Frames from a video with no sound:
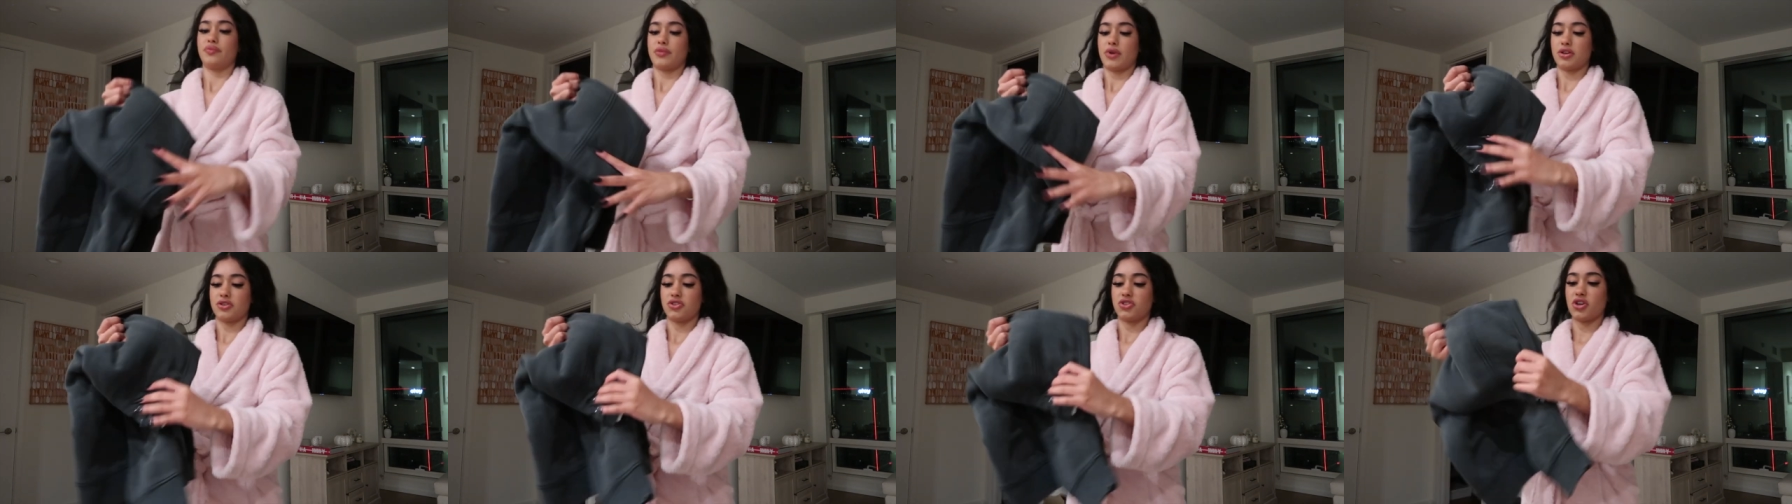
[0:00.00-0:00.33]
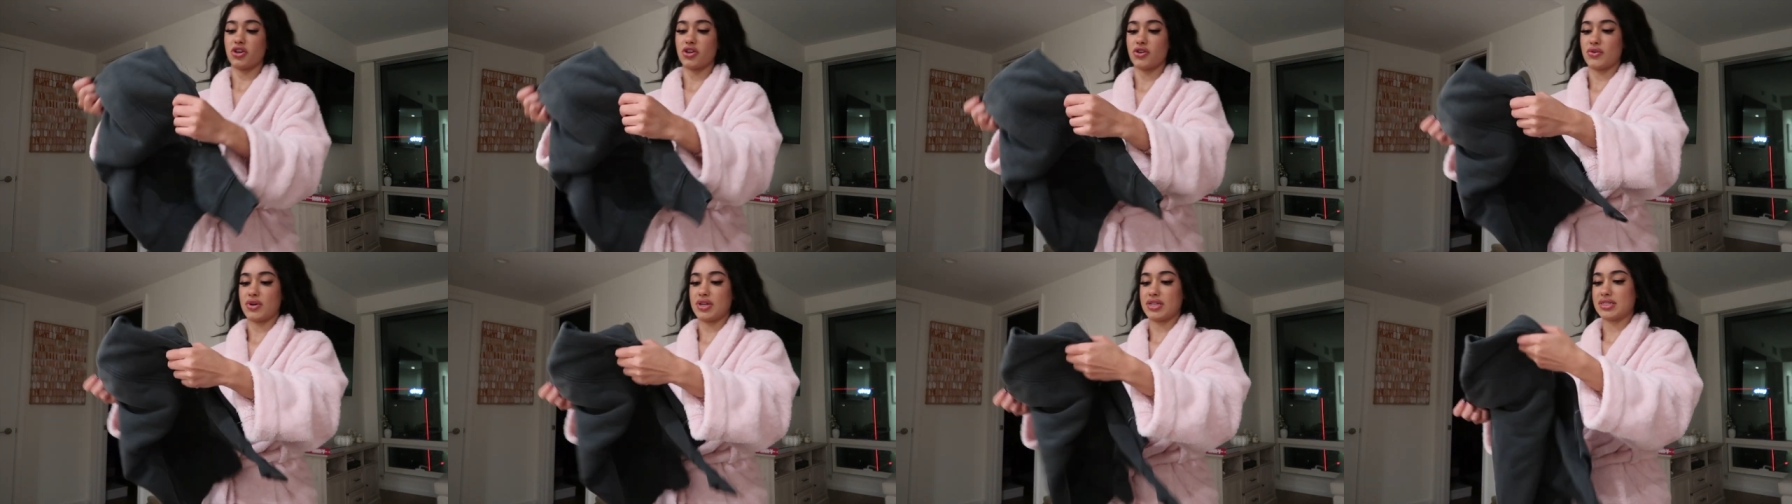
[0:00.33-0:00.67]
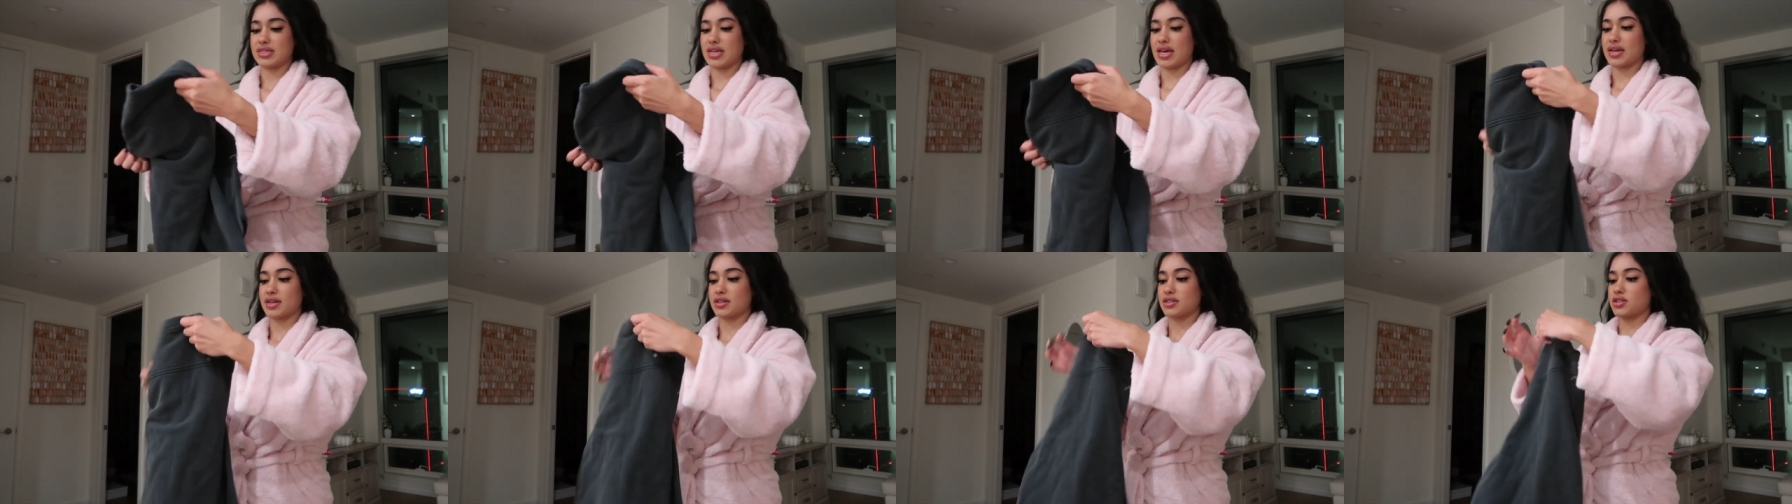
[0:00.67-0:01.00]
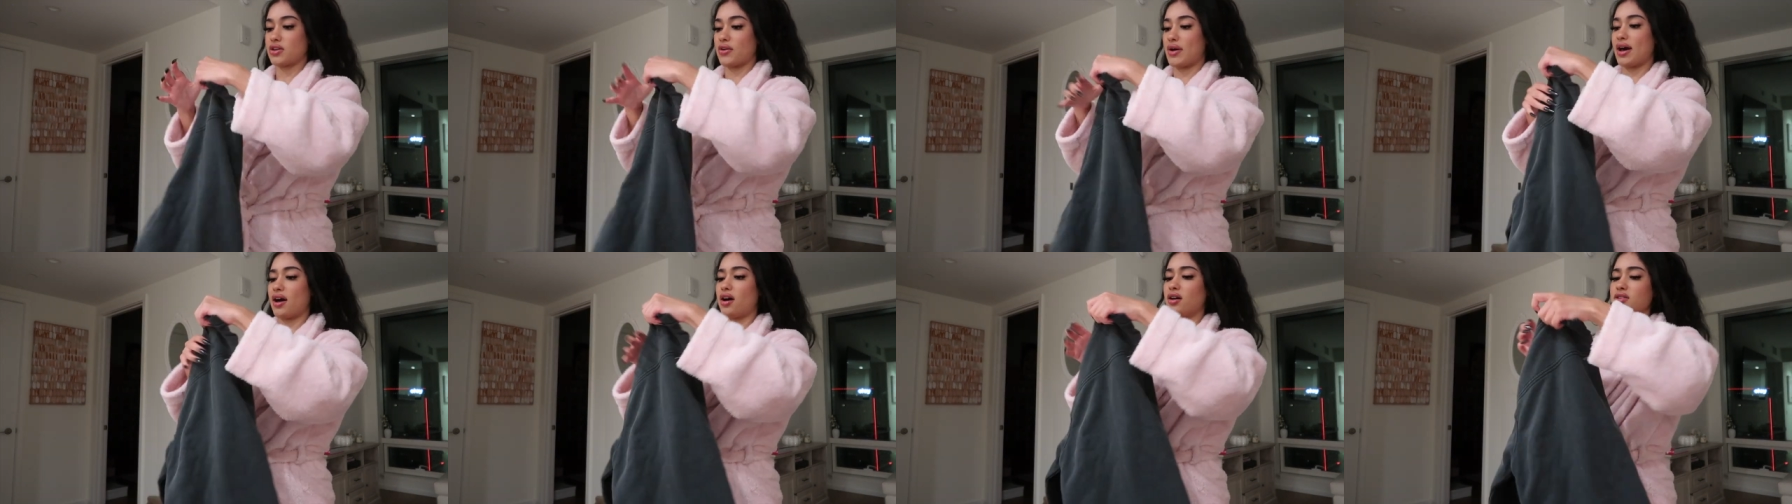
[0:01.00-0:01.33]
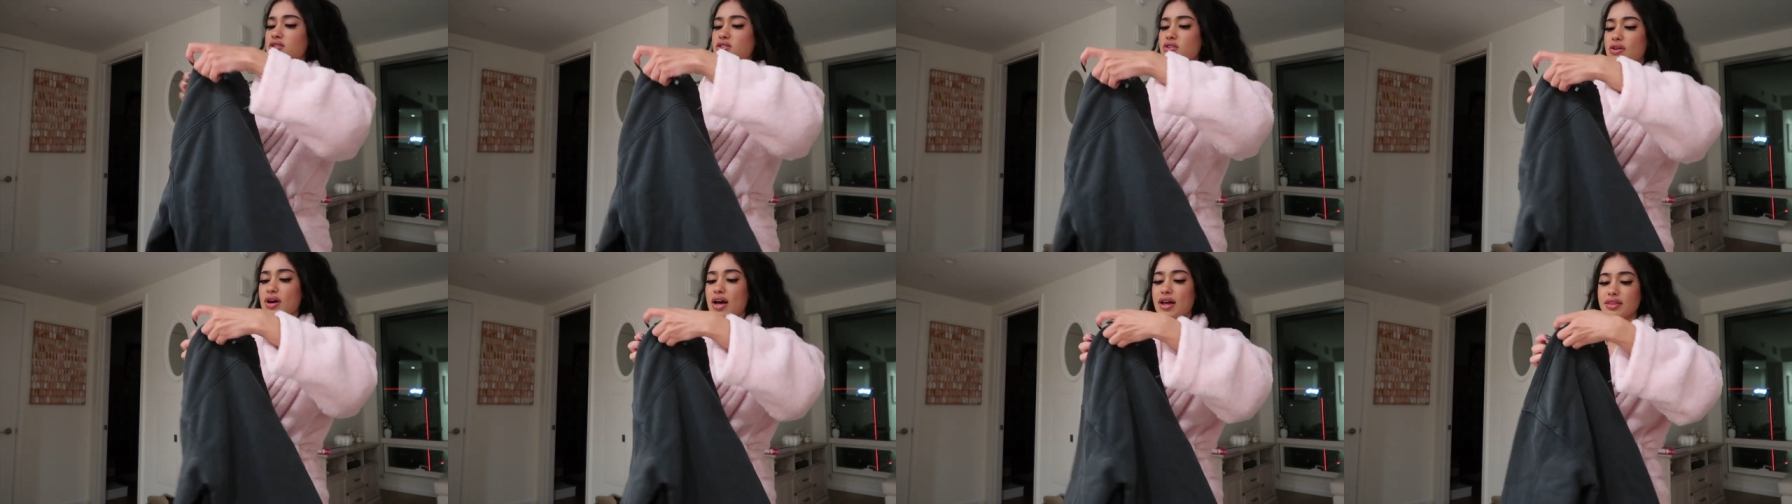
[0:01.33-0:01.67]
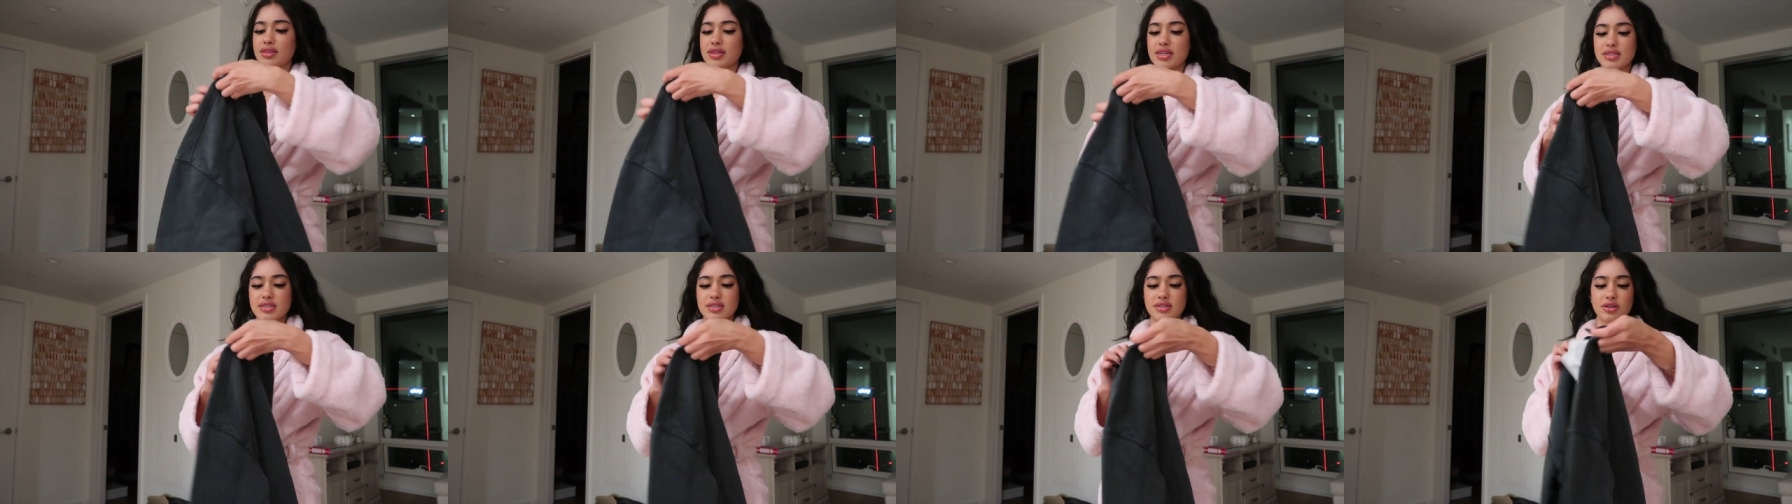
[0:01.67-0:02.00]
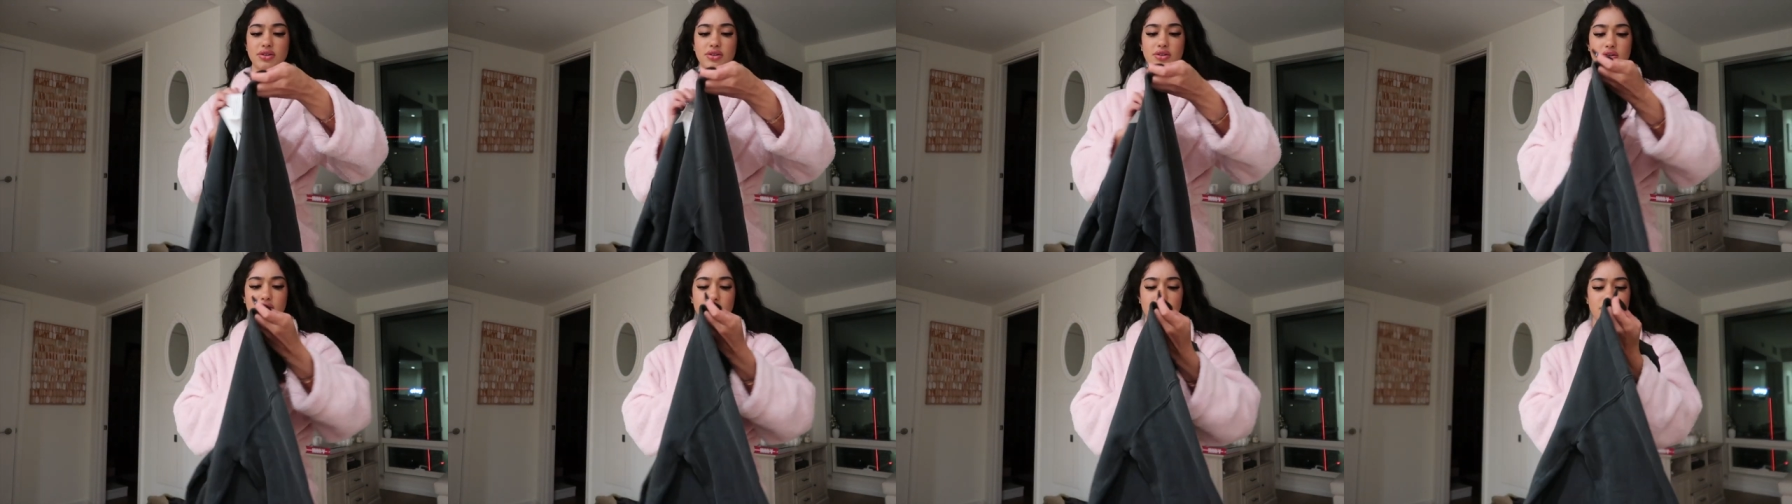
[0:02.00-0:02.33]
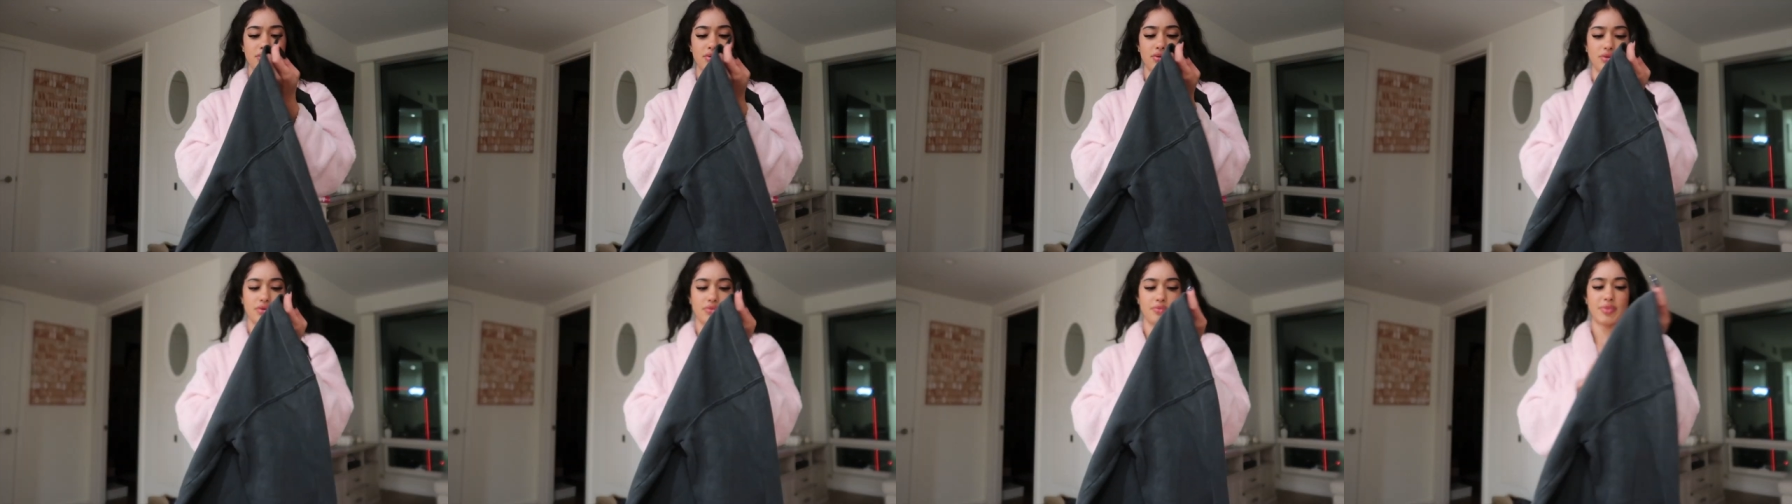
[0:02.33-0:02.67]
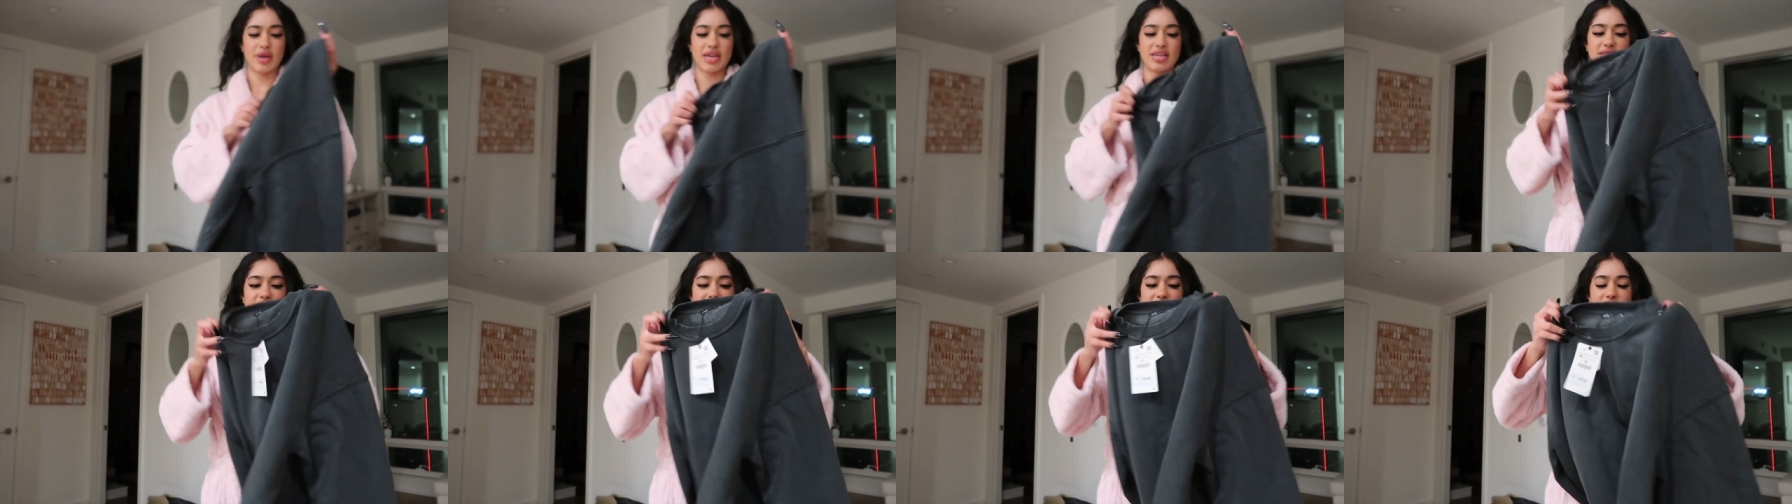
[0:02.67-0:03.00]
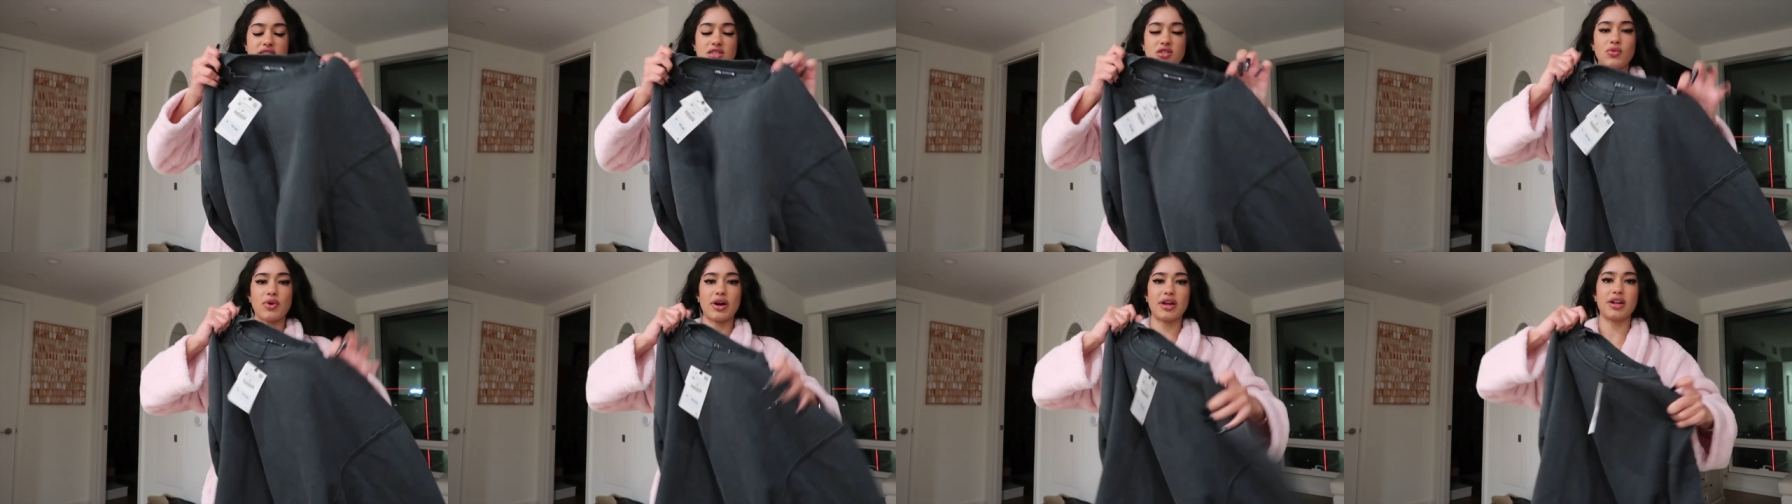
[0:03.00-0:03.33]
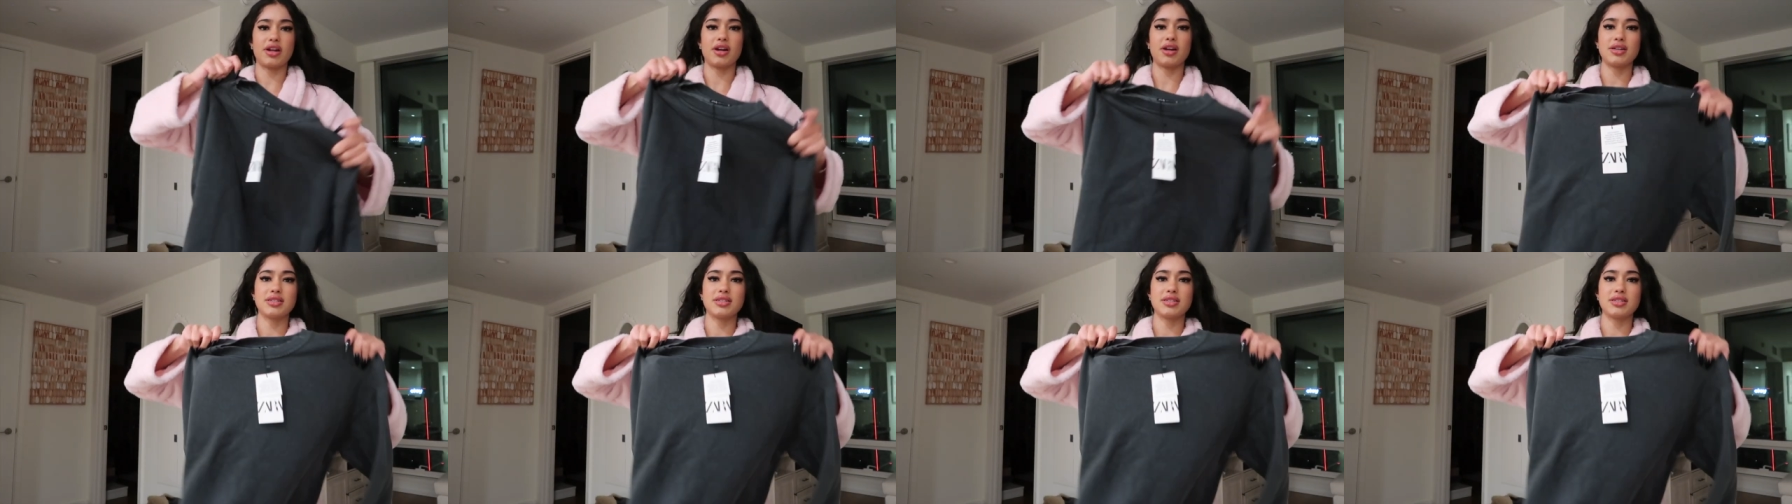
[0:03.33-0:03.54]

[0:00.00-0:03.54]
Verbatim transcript: I'll show you in a sec. So I also got this little basic sweater.